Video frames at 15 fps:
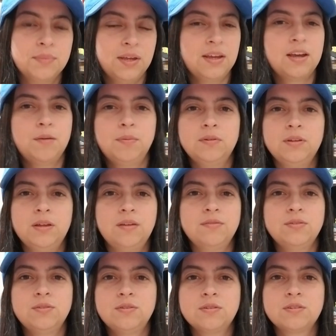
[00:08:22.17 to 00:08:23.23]
play a couple
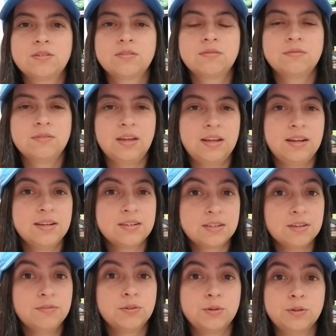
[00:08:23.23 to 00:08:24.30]
levels. It is
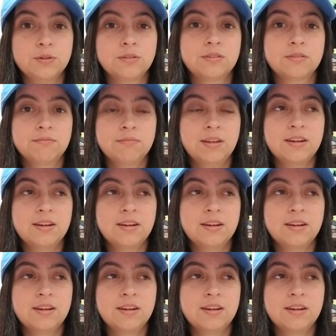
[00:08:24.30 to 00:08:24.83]
difficult.